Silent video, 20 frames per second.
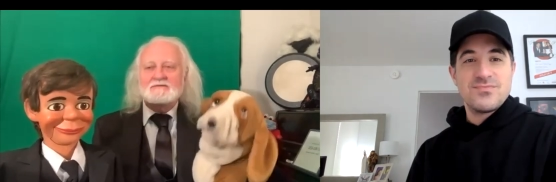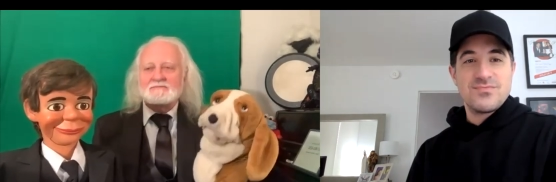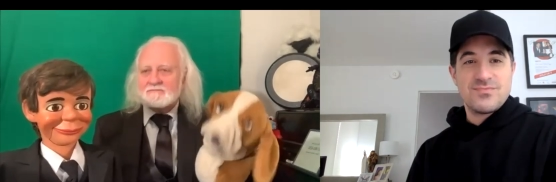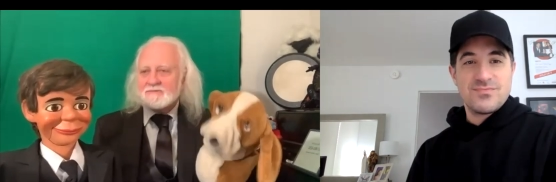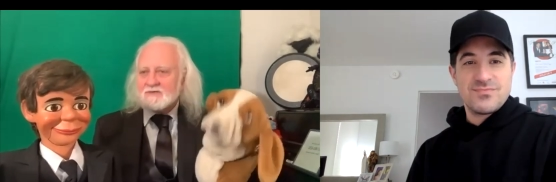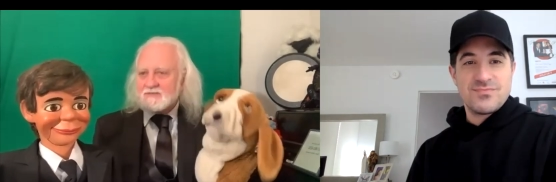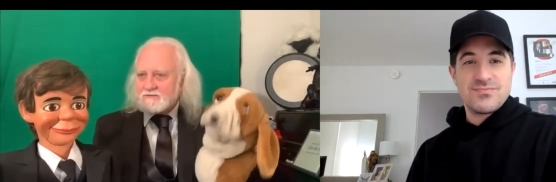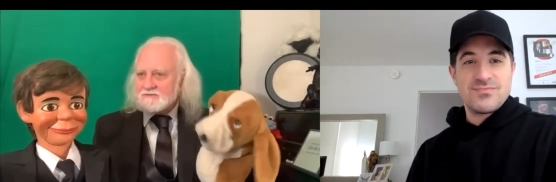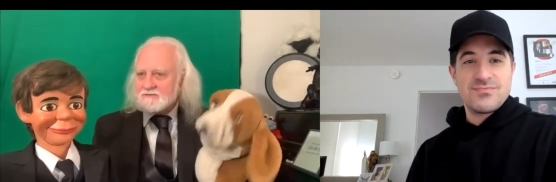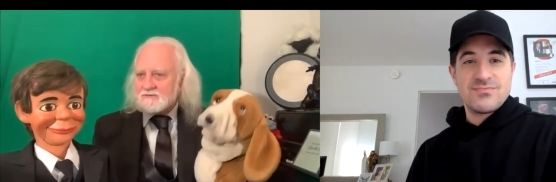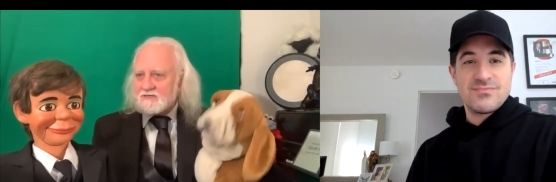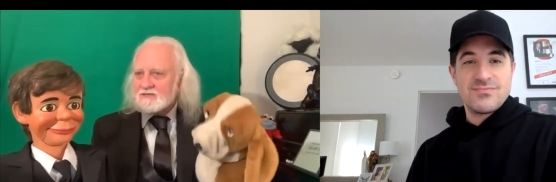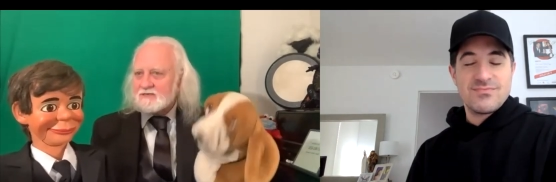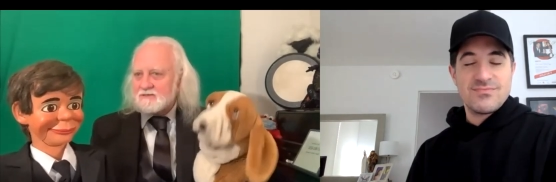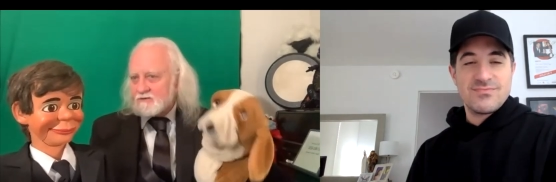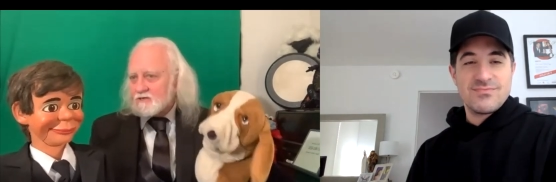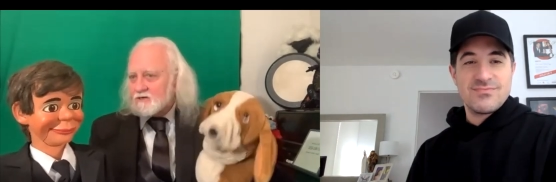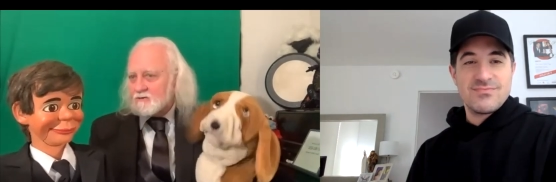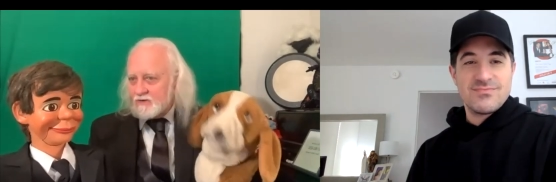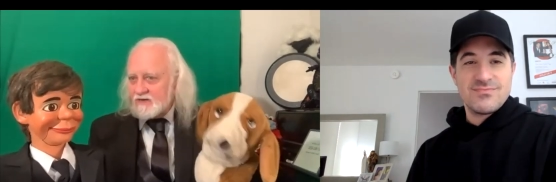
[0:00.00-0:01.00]
Speaker 1: But, uh,
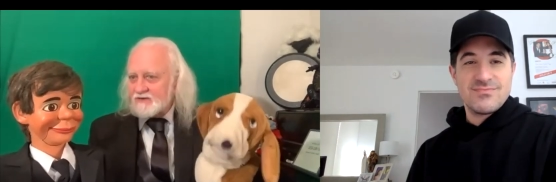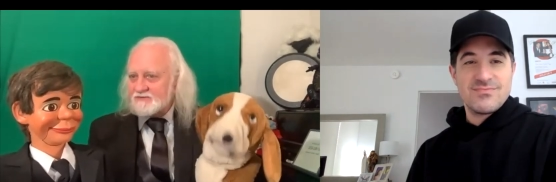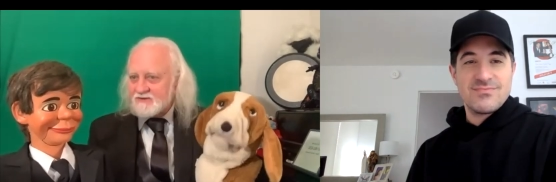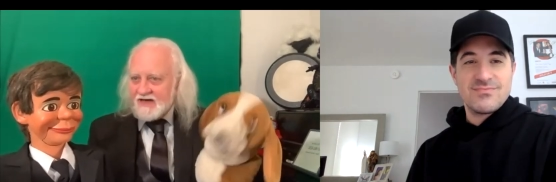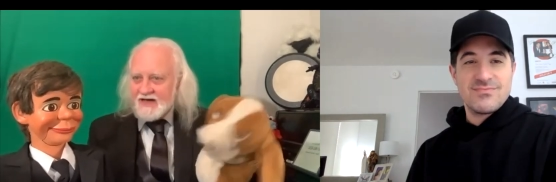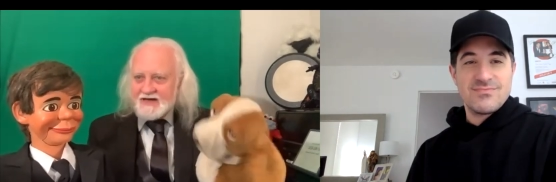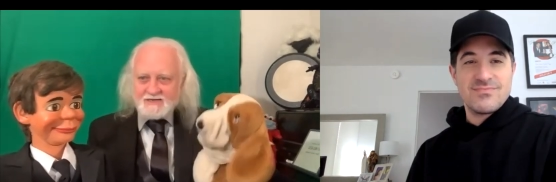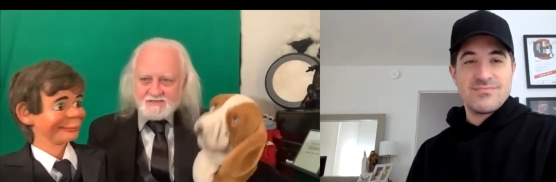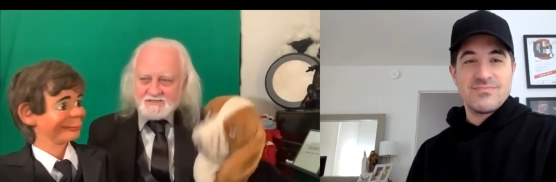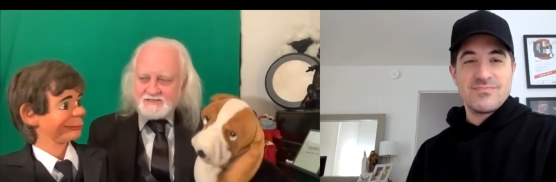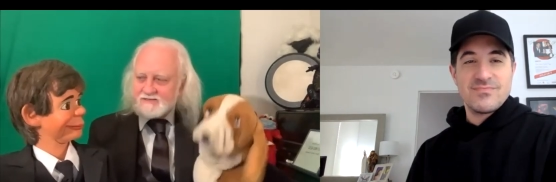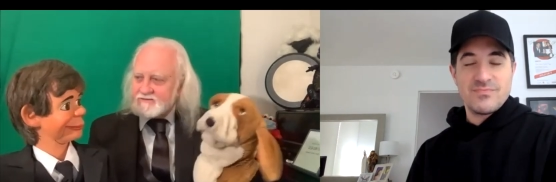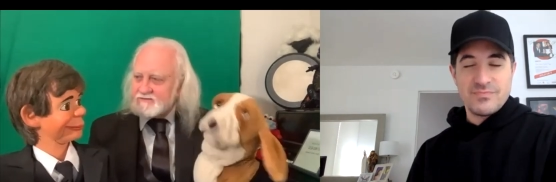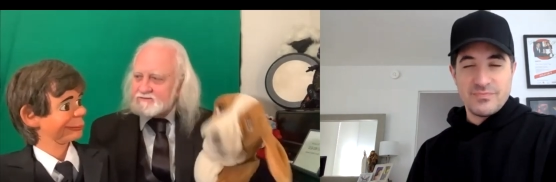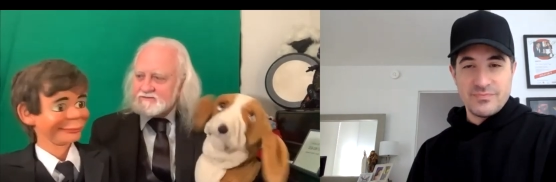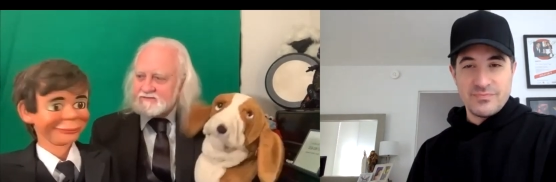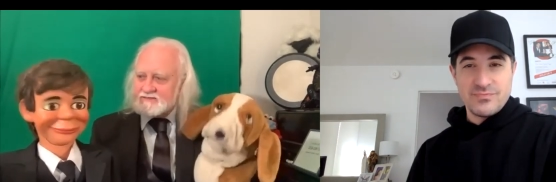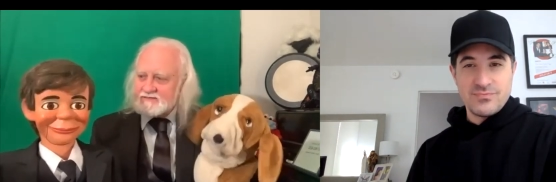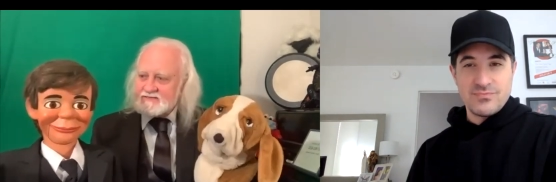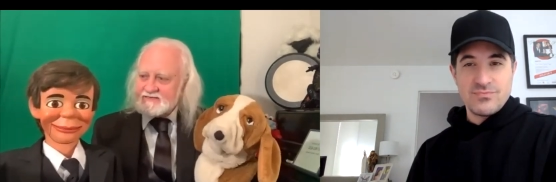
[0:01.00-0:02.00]
you know, we even had a zoo.
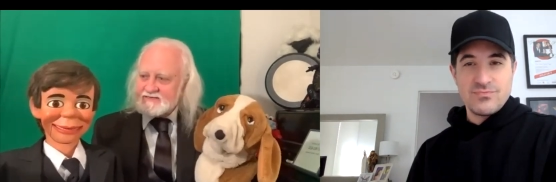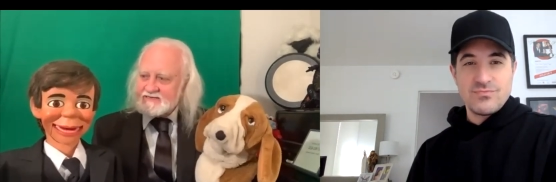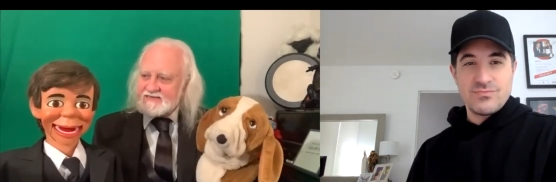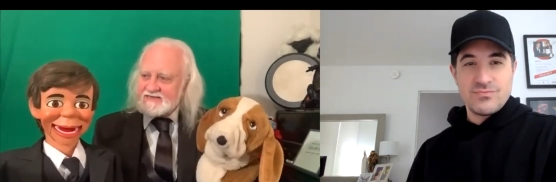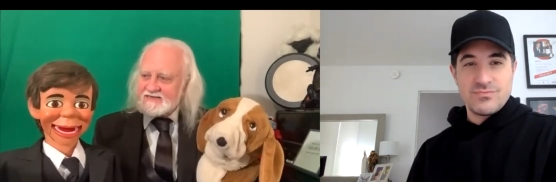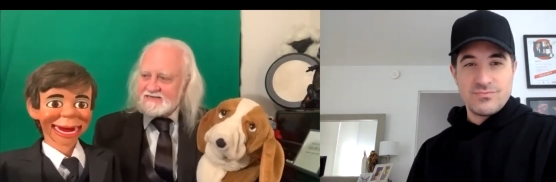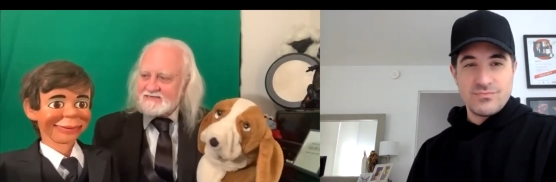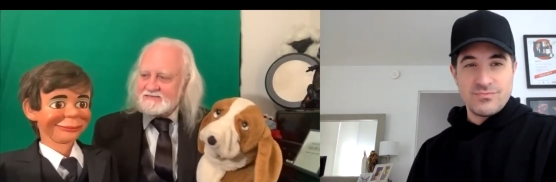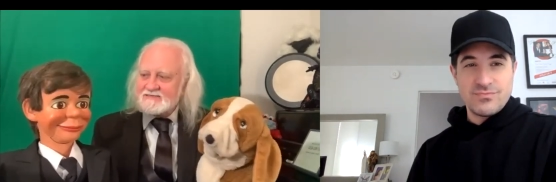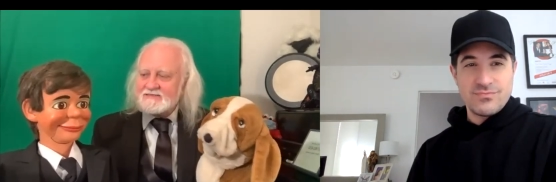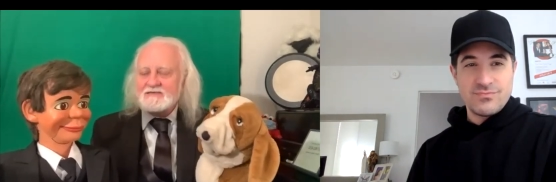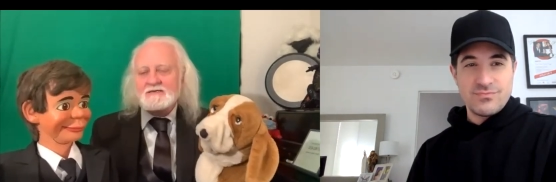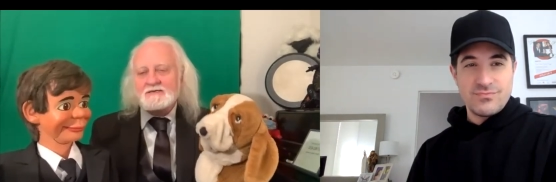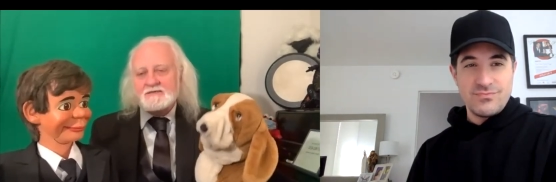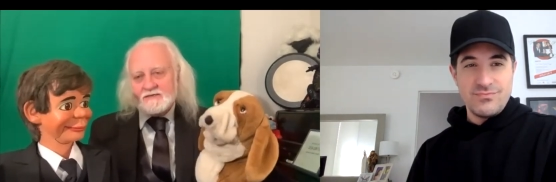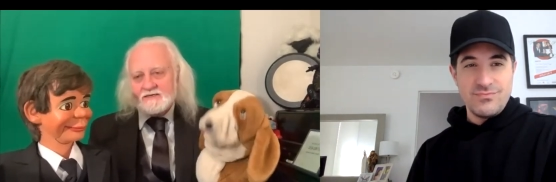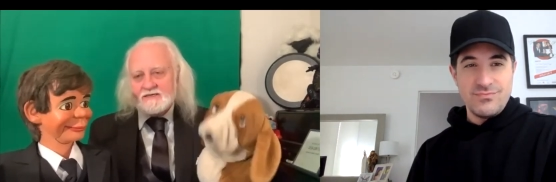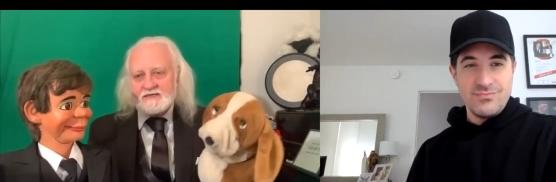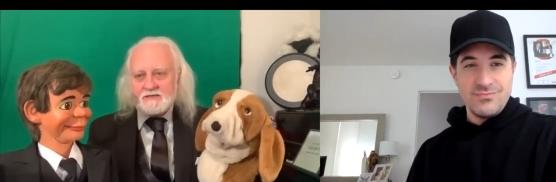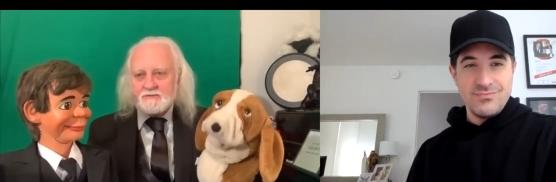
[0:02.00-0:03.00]
Had?
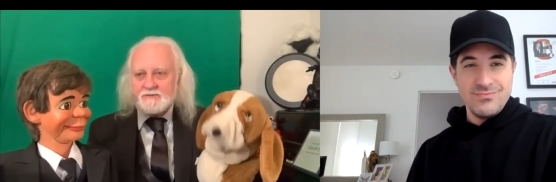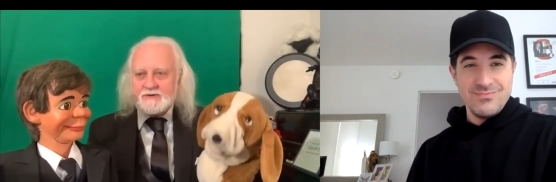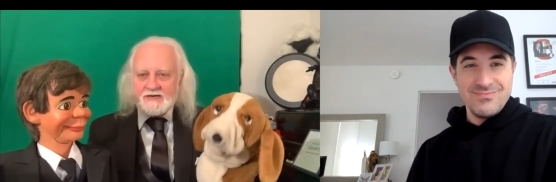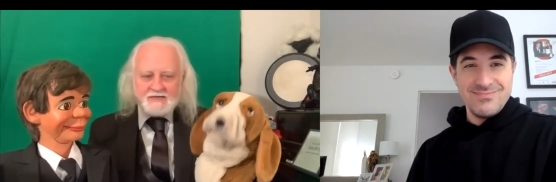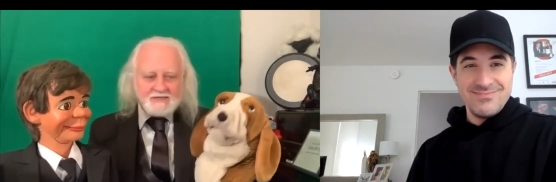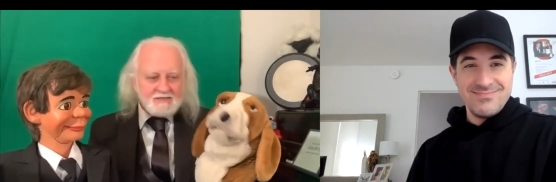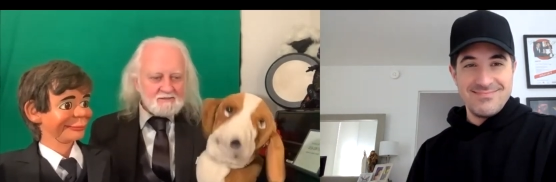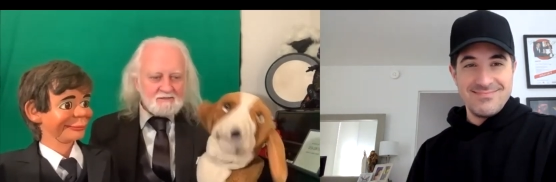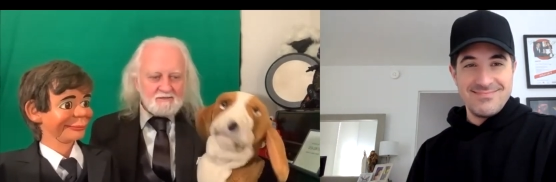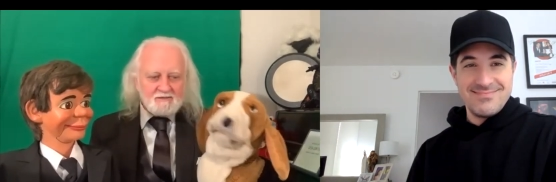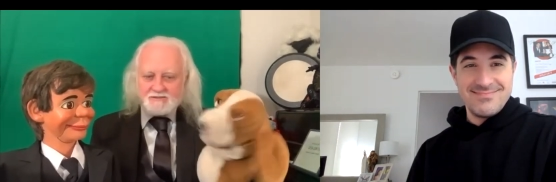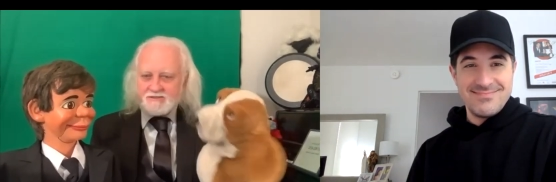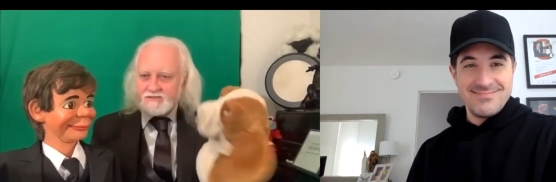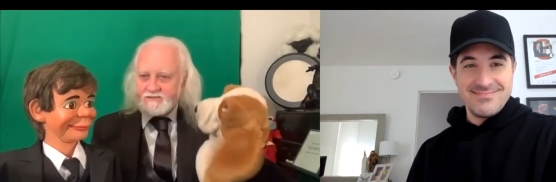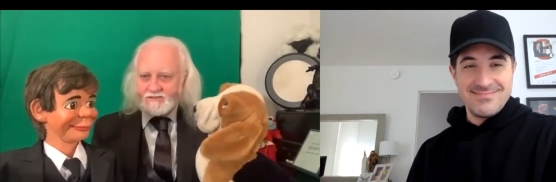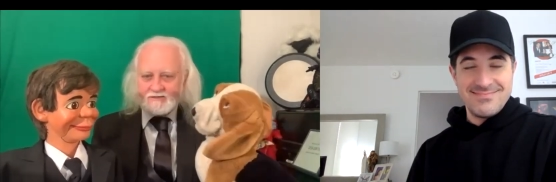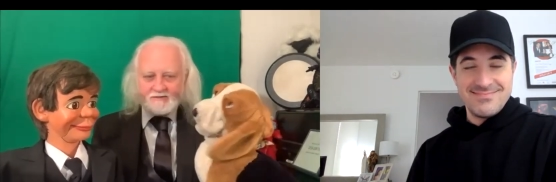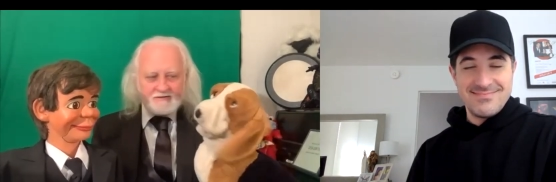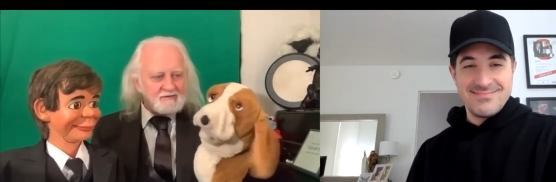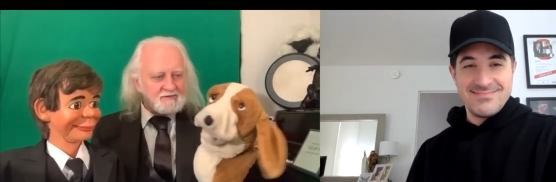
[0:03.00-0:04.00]
Yeah, we had to close the
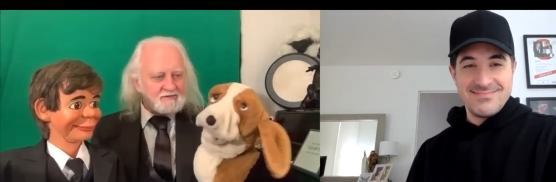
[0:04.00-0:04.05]
zoo.